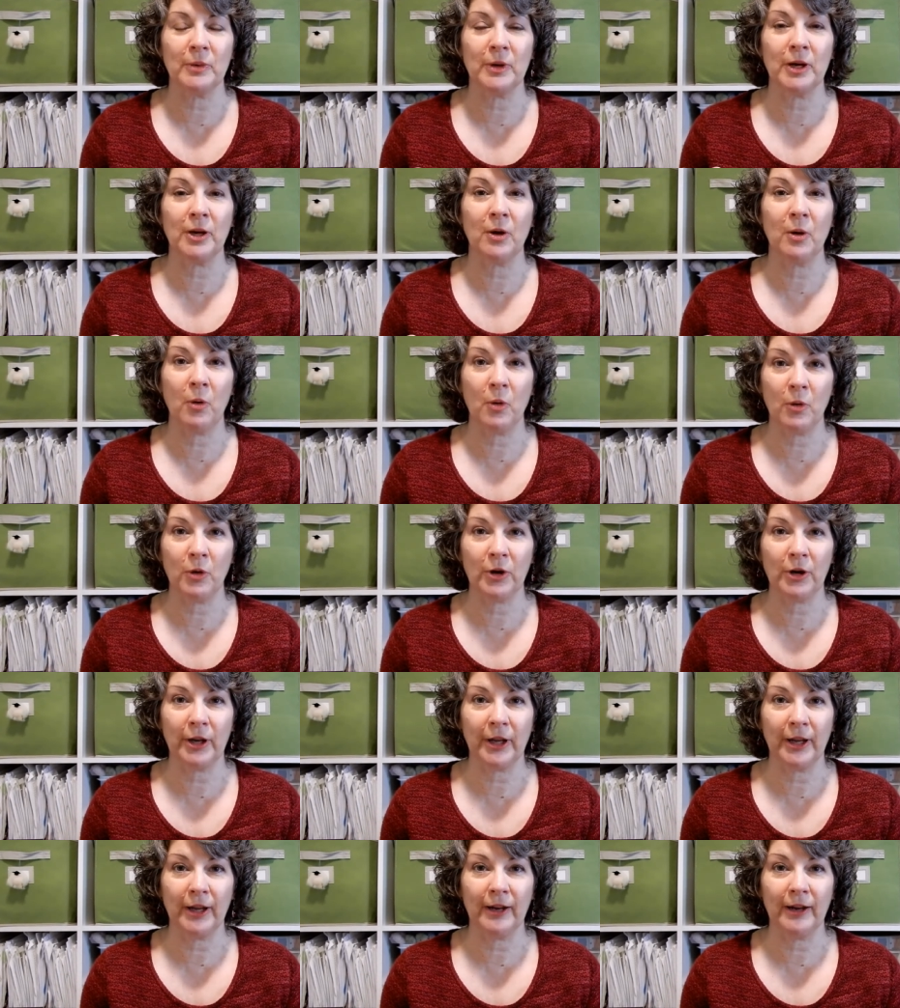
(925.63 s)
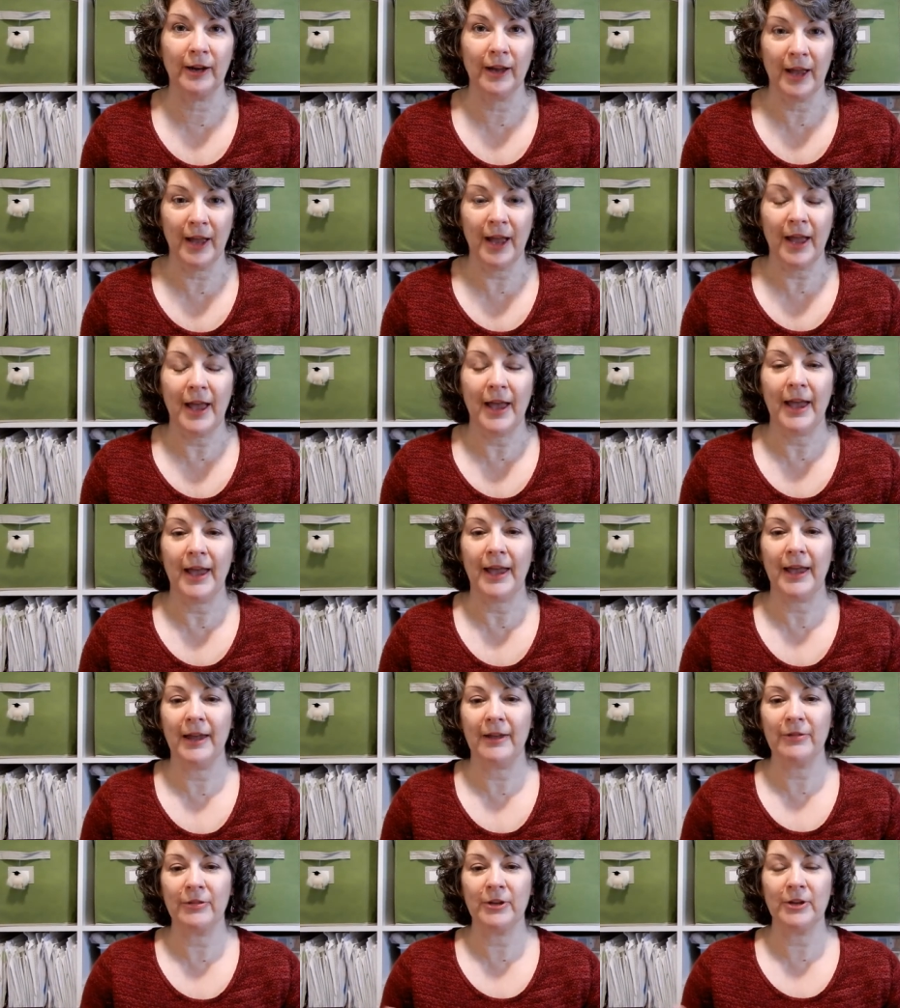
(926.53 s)
recording,
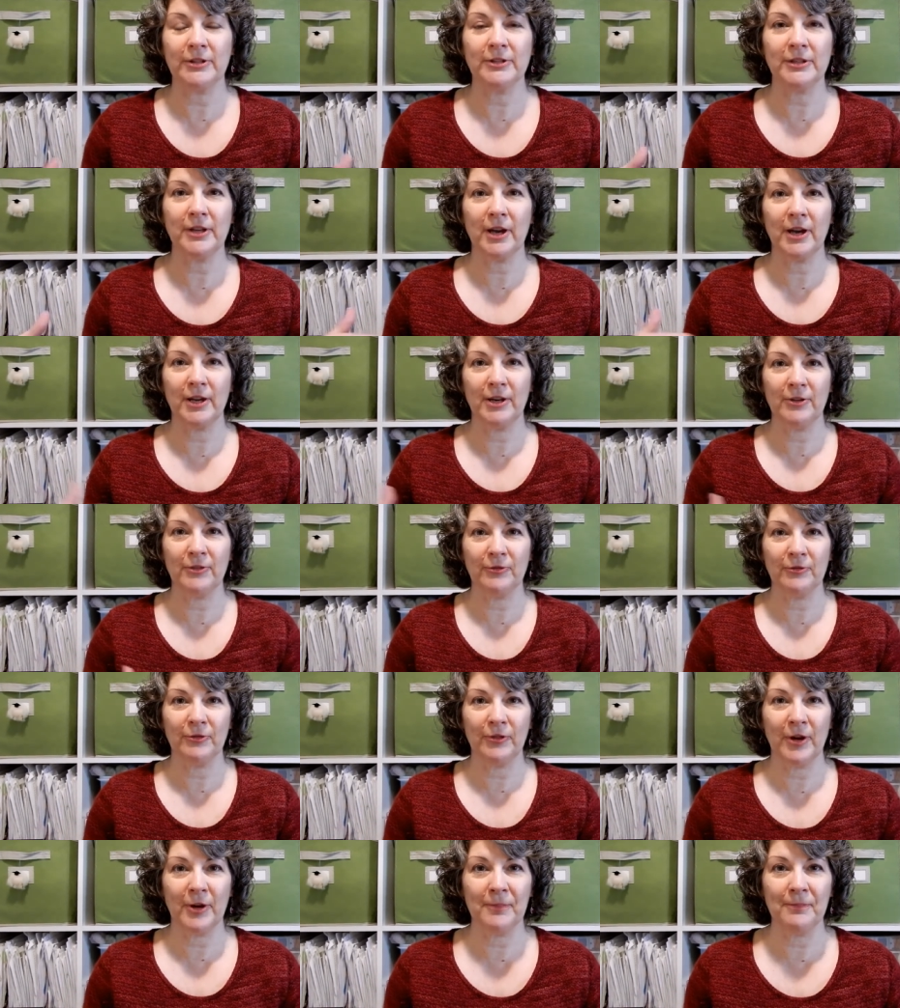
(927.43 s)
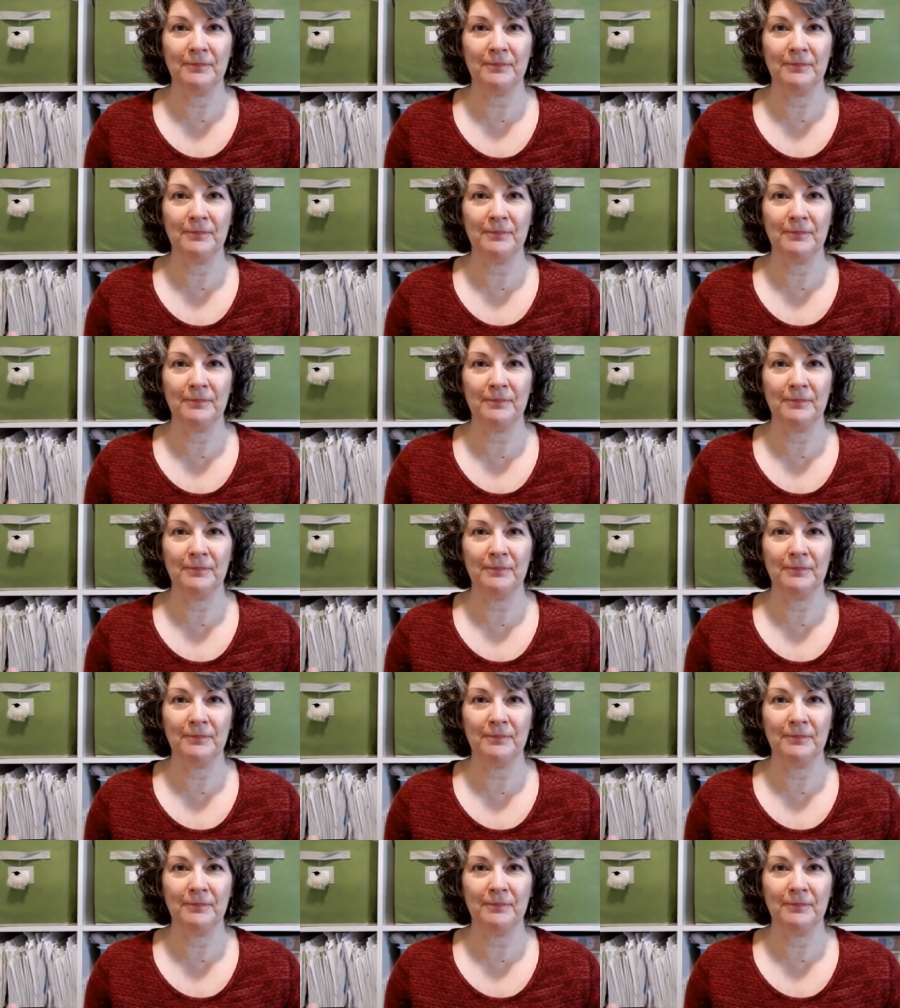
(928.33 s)
and things kind of